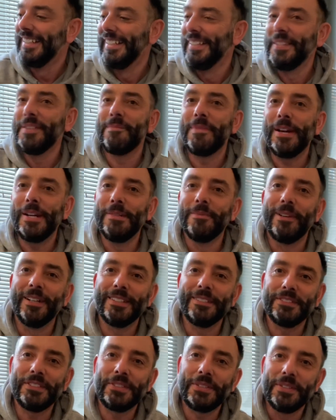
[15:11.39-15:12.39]
And bearing in mind I'm
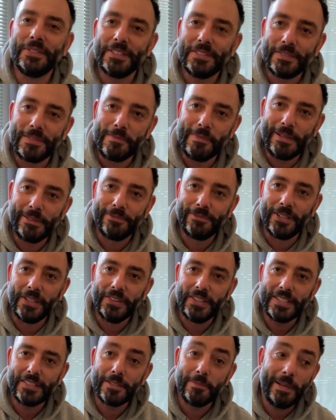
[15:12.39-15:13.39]
just doing this for a bit of fun,
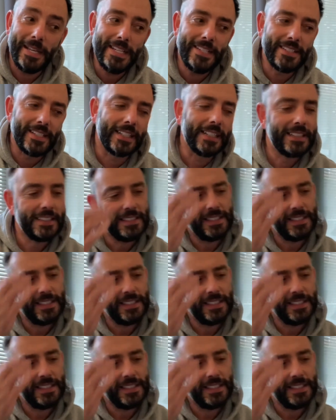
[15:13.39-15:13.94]
that's amazing.